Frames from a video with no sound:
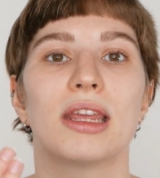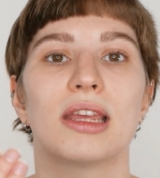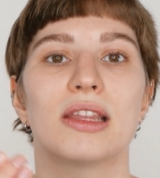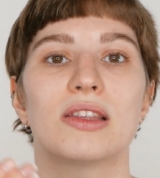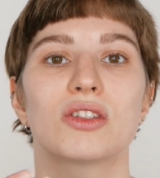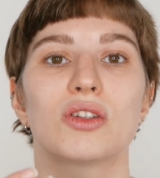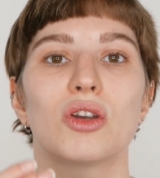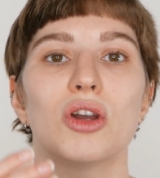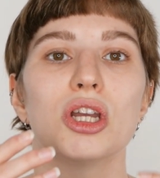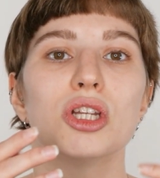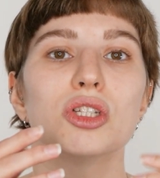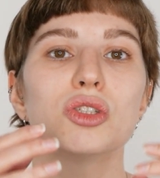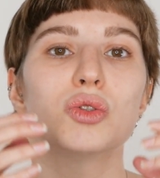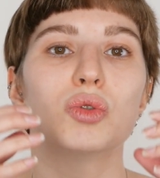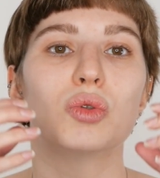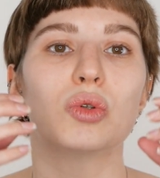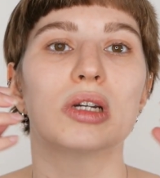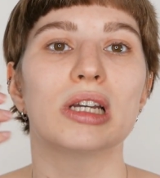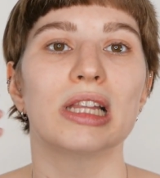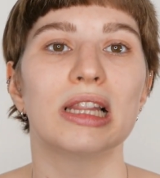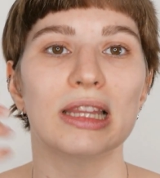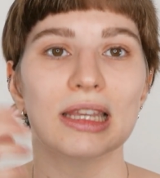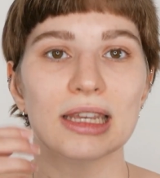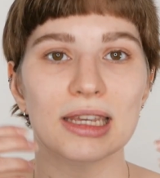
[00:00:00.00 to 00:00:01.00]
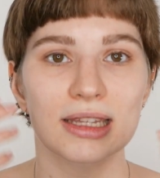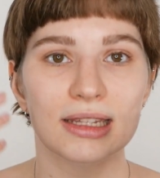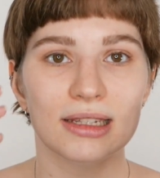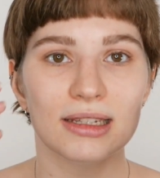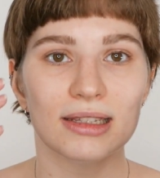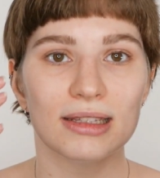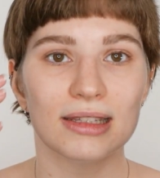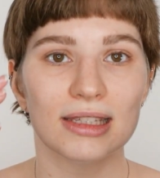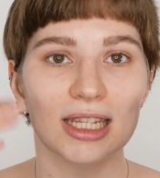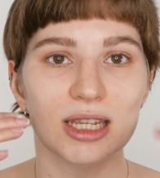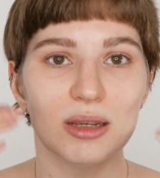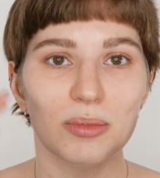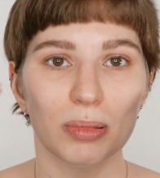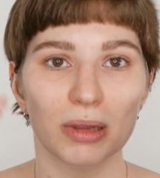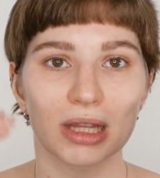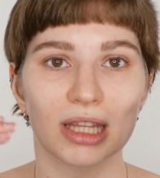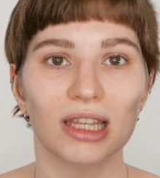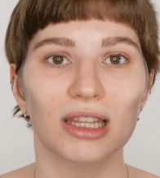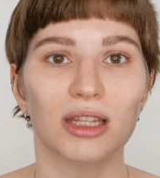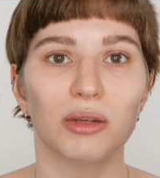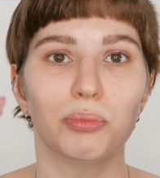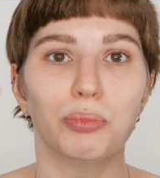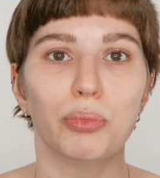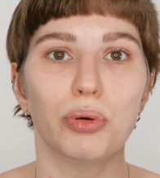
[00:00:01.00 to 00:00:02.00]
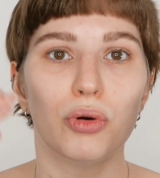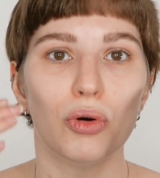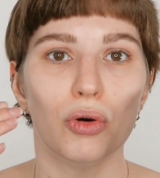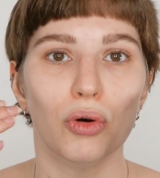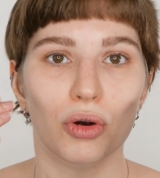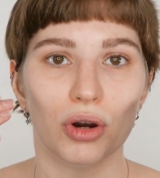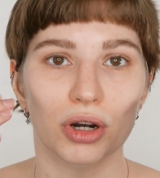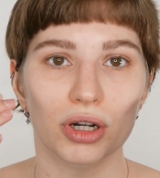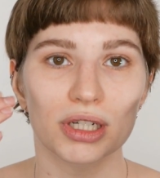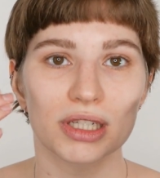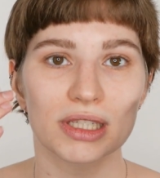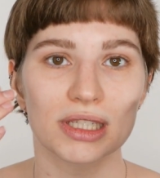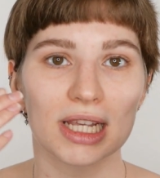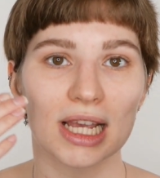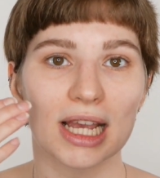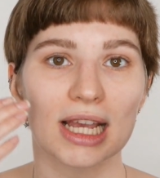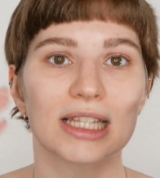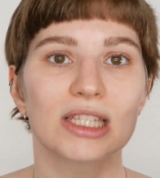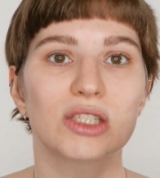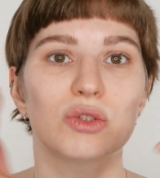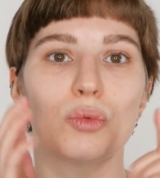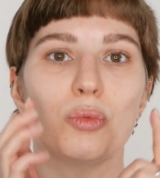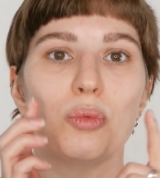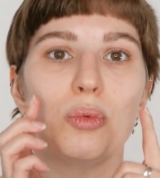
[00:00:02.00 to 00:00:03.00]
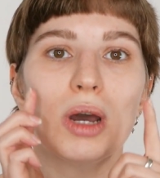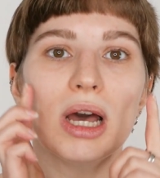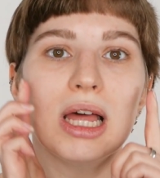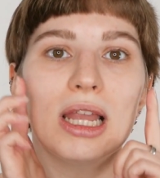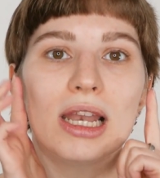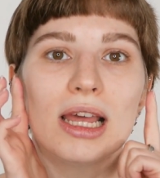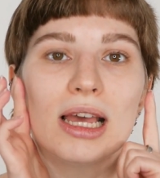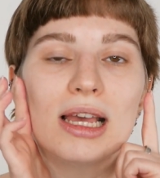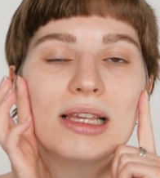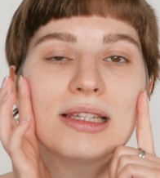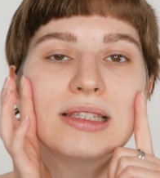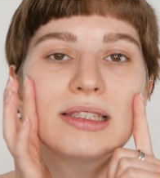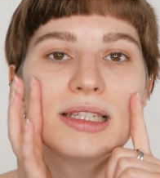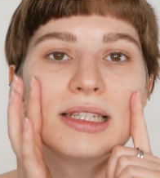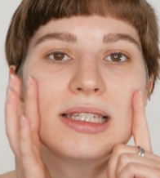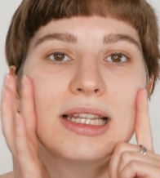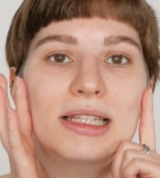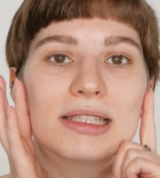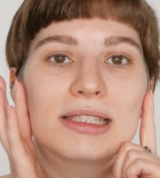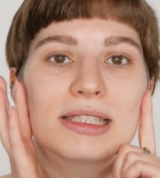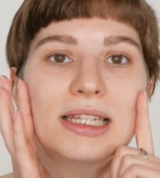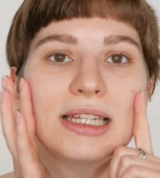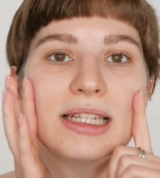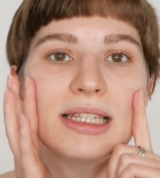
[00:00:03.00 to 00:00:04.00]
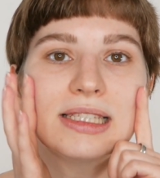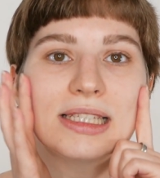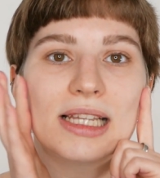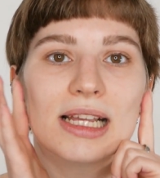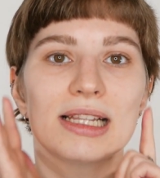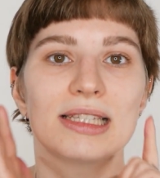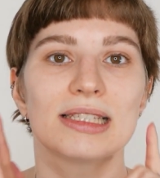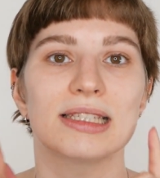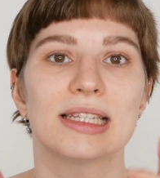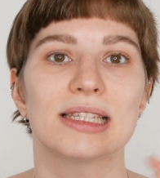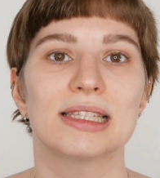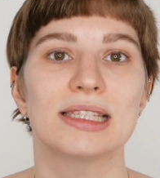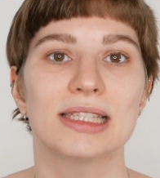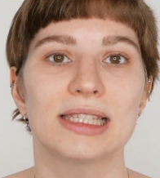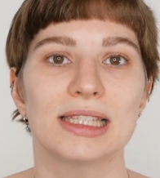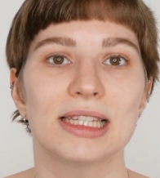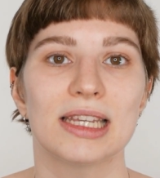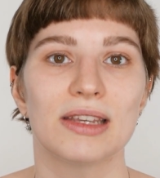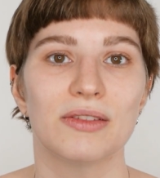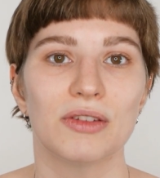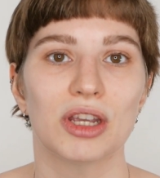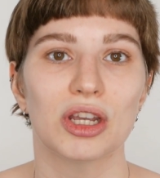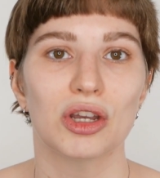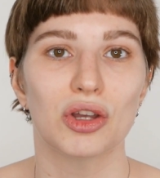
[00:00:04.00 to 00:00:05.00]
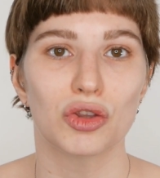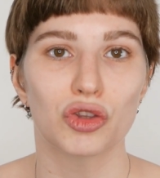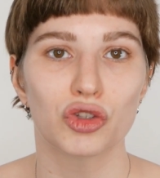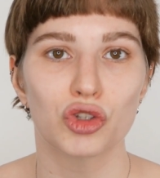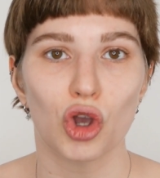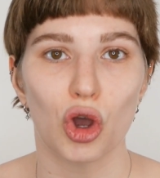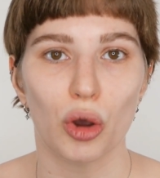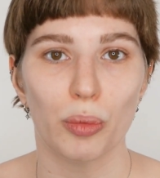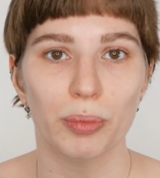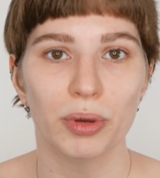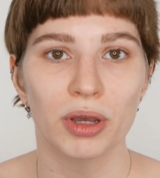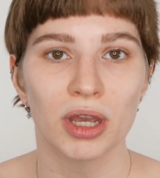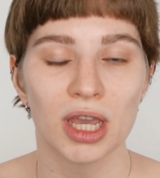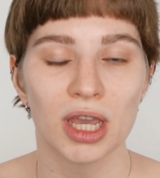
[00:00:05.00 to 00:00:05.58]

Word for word: It's going to clean deeply the pores as well as the dead skin cells that's leaving on top.